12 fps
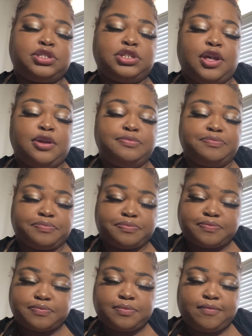So
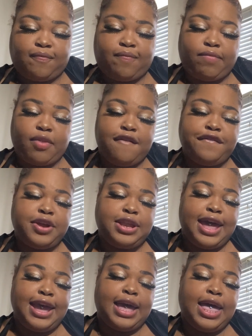for
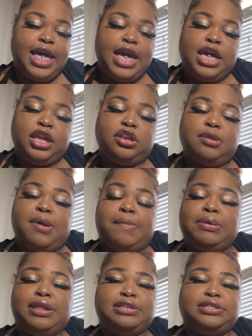like, you know, my
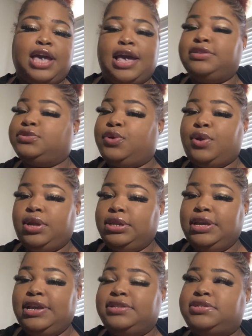plus size
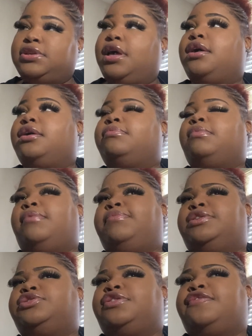girlies, I'm
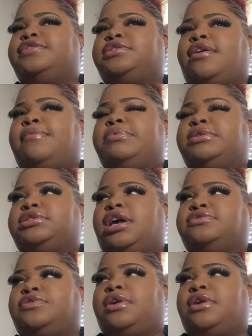not sure if it's all plus size or